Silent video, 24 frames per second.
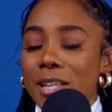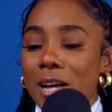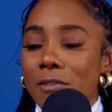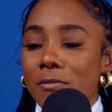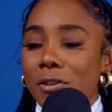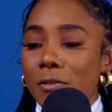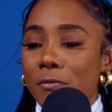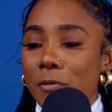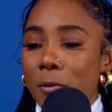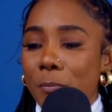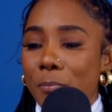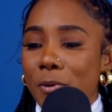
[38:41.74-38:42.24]

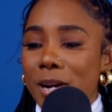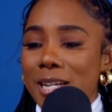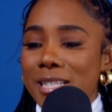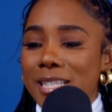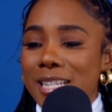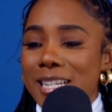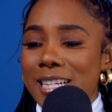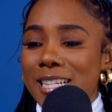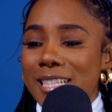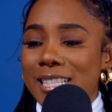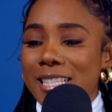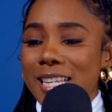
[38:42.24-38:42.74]
Love It for
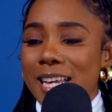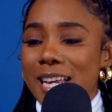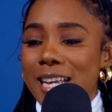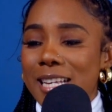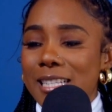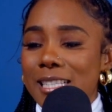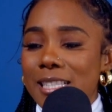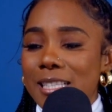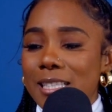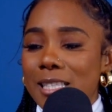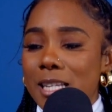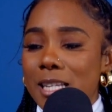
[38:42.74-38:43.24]
President
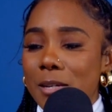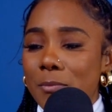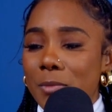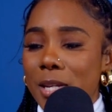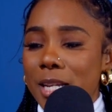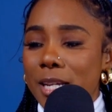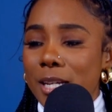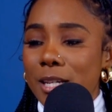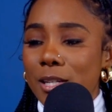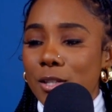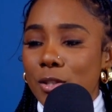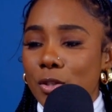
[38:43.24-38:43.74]
says, them
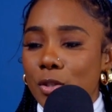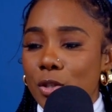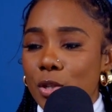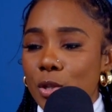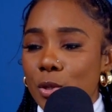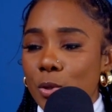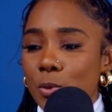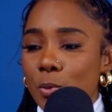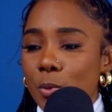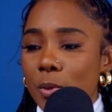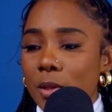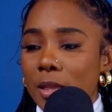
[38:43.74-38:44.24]
niggas
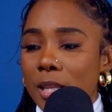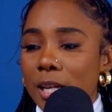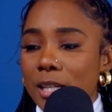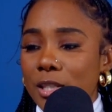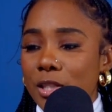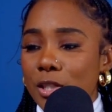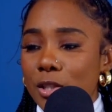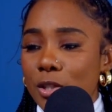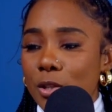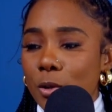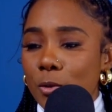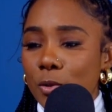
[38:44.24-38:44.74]
do. They
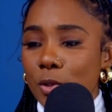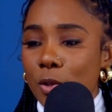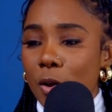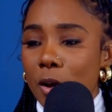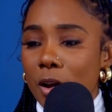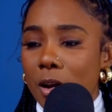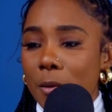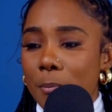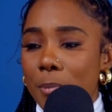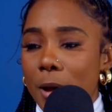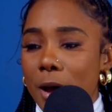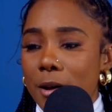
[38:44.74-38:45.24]
just don't
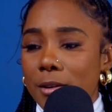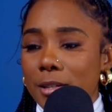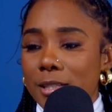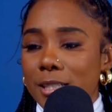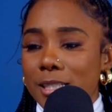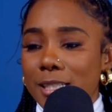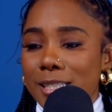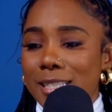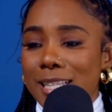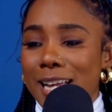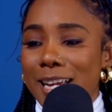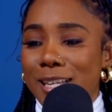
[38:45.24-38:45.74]
talk about it,
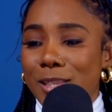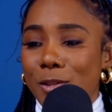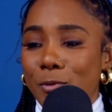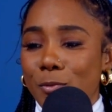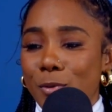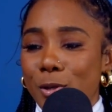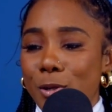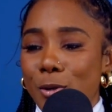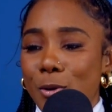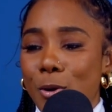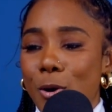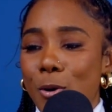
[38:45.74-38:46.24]
just like the
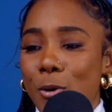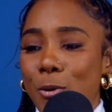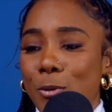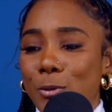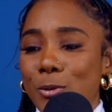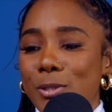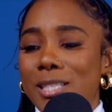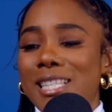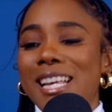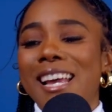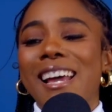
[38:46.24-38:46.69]
real hoes.